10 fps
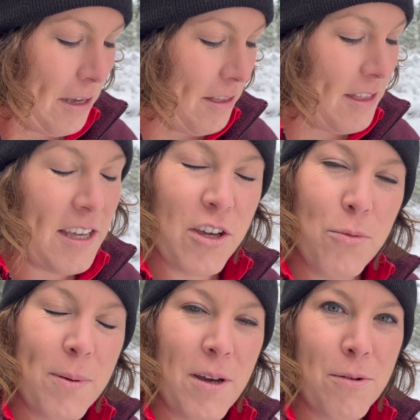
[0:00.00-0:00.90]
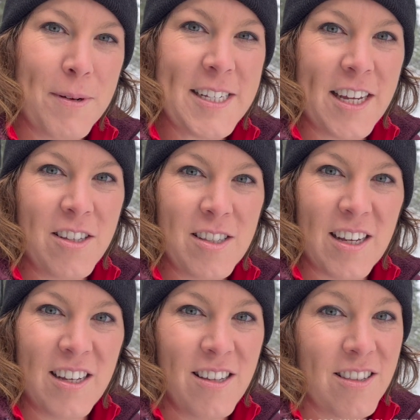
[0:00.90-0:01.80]
The Ocoopa retails
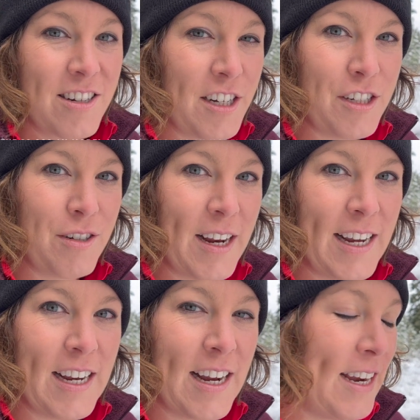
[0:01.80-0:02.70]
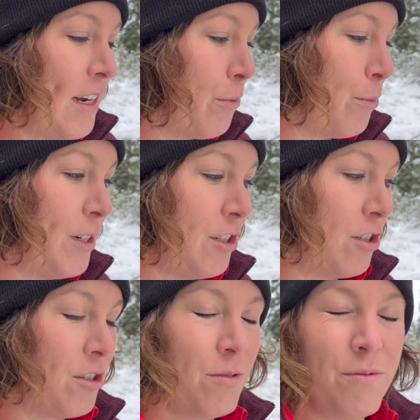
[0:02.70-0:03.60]
at $32.99,
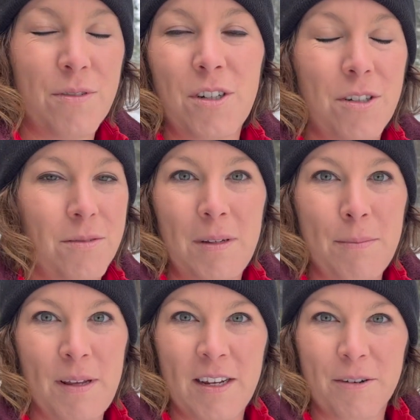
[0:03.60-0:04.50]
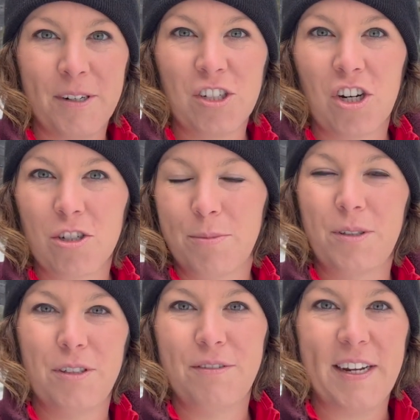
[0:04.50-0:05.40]
which for it being a
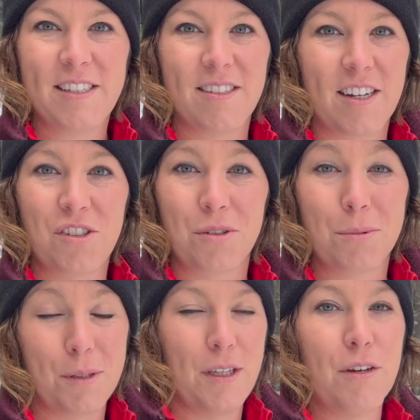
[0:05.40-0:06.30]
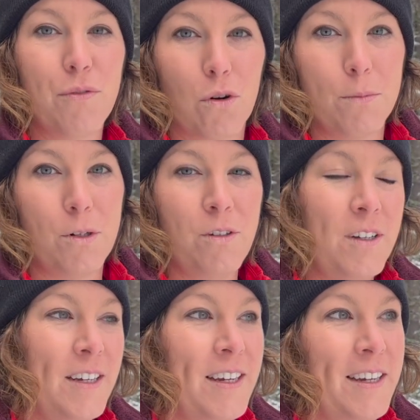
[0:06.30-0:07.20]
rechargeable device is actually really affordable.
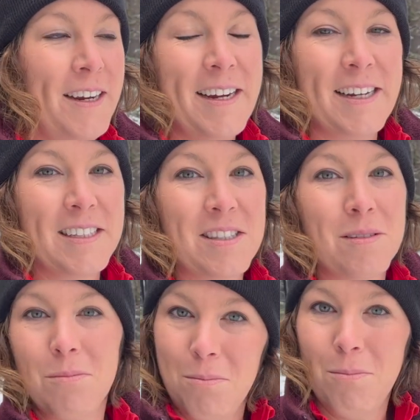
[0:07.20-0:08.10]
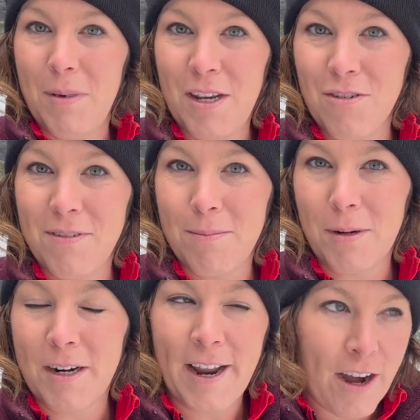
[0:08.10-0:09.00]
It's
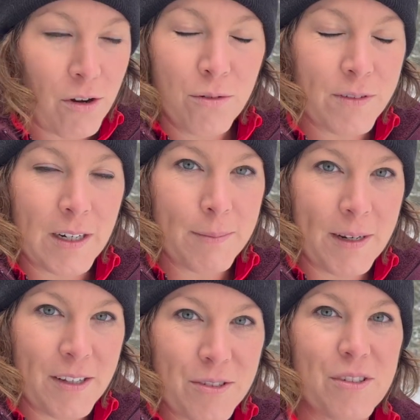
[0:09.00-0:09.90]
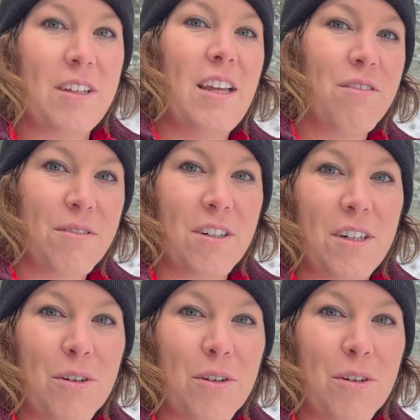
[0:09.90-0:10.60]
mid-November now for anybody who's looking for a